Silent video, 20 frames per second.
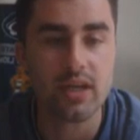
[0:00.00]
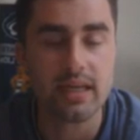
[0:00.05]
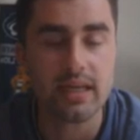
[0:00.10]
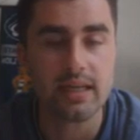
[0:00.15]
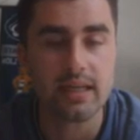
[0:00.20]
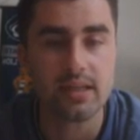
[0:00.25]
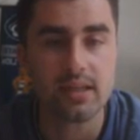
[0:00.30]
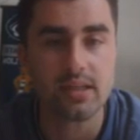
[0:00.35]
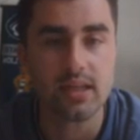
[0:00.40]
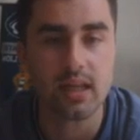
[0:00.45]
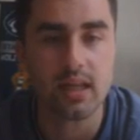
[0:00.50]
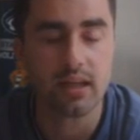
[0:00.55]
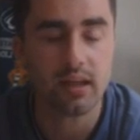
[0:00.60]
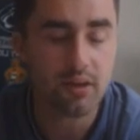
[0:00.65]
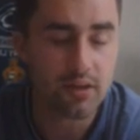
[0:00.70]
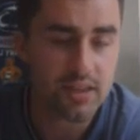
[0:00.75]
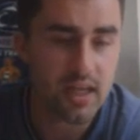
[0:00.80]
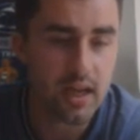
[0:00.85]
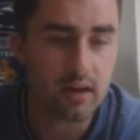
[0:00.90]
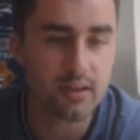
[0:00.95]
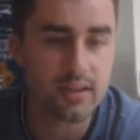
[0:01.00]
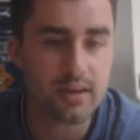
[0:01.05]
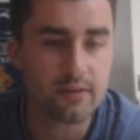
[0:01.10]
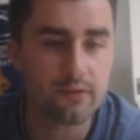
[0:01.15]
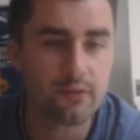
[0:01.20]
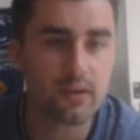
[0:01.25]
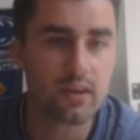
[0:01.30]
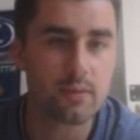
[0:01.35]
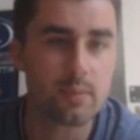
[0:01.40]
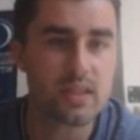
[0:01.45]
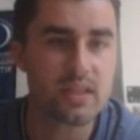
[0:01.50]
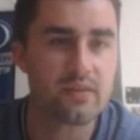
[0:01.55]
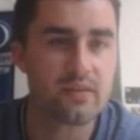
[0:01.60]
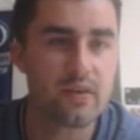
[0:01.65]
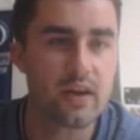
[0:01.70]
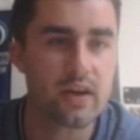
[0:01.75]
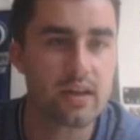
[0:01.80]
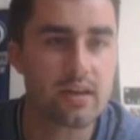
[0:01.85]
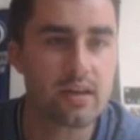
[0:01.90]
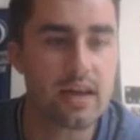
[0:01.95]
is a little subtle different. Let me see if
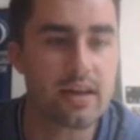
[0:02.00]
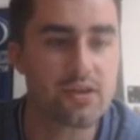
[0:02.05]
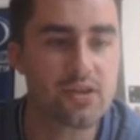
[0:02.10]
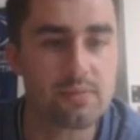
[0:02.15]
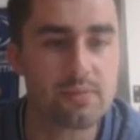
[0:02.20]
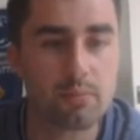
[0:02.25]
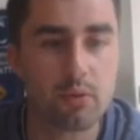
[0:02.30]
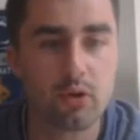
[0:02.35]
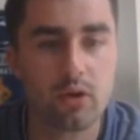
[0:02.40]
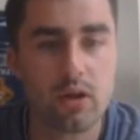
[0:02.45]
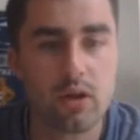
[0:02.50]
I can actually pull